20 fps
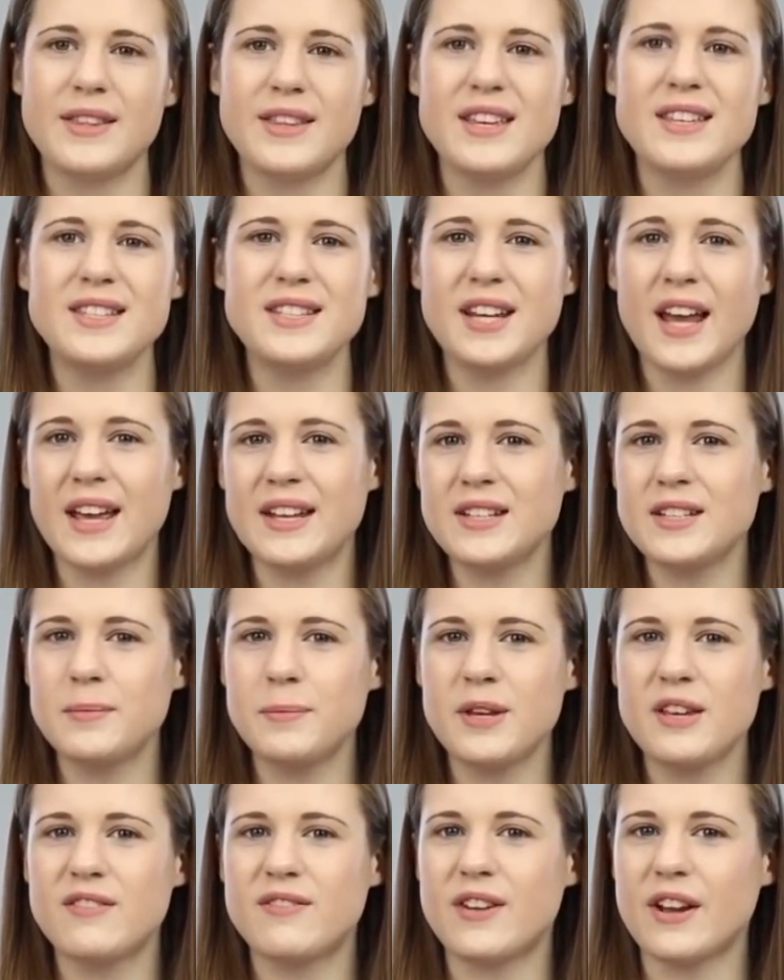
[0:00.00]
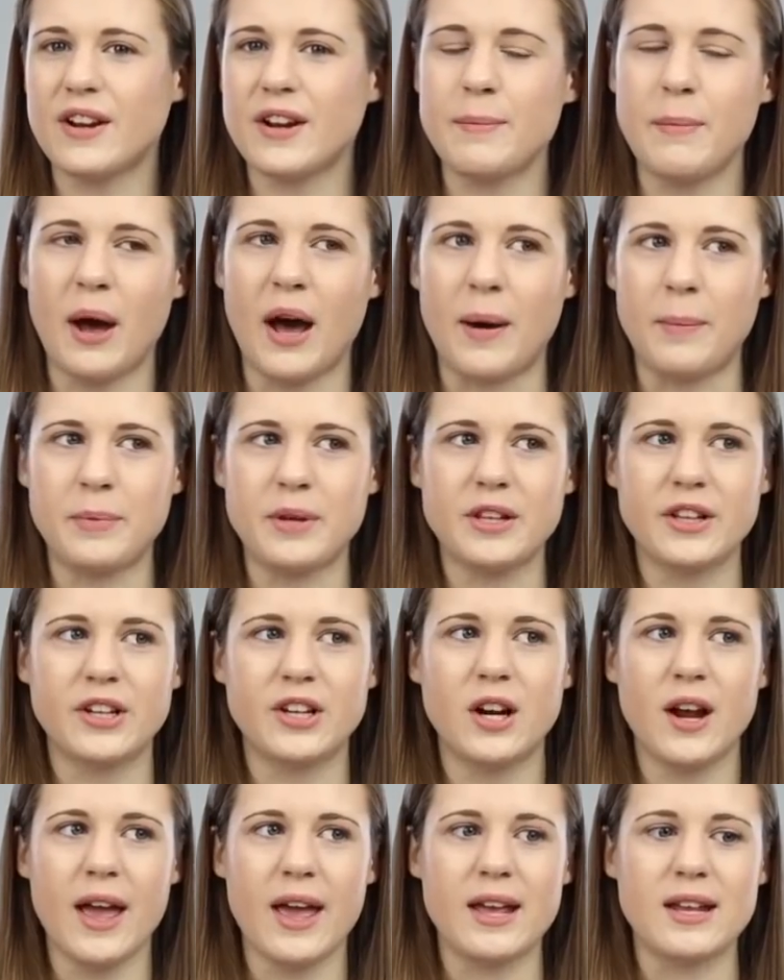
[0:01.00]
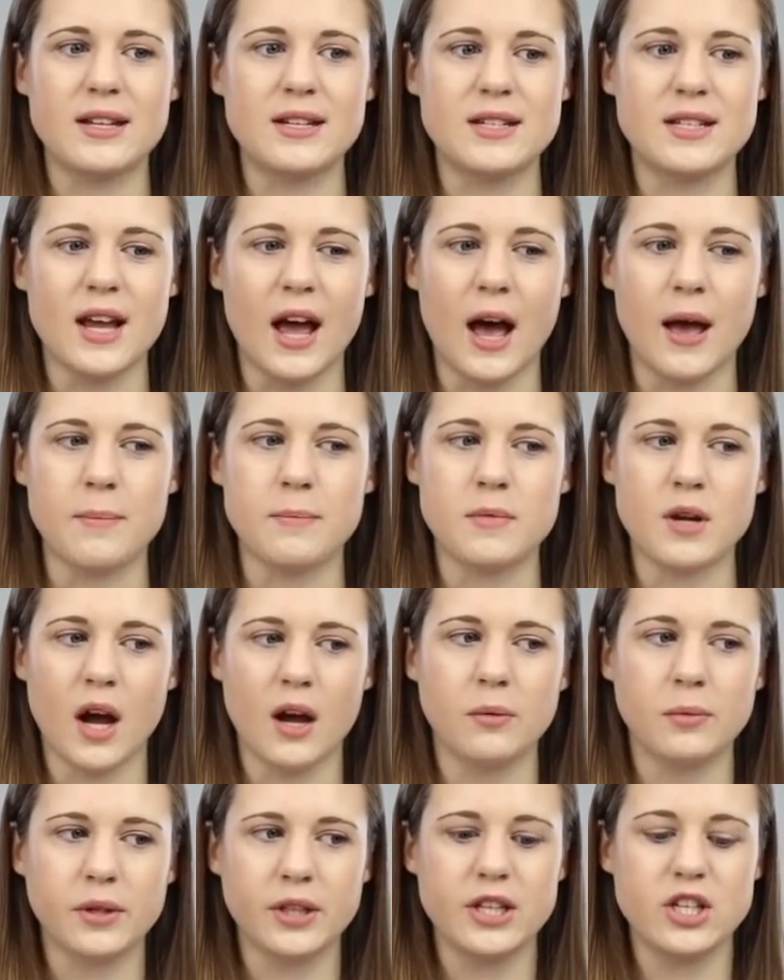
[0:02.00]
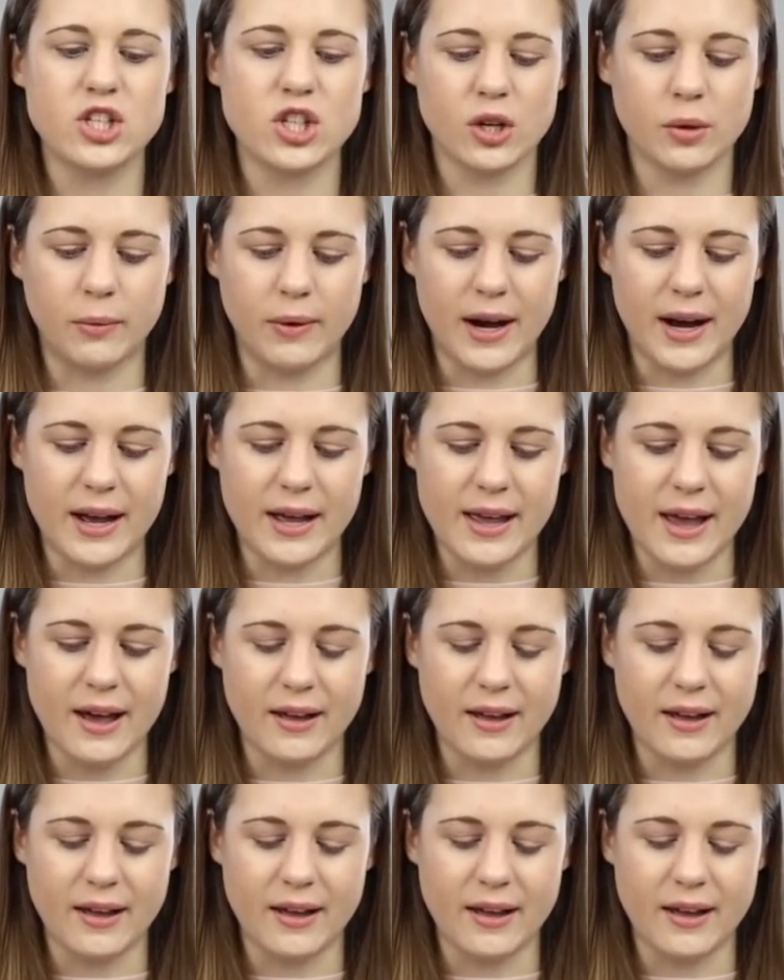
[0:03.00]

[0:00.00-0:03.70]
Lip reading: These tend to be very popular, and I'm not really sure why.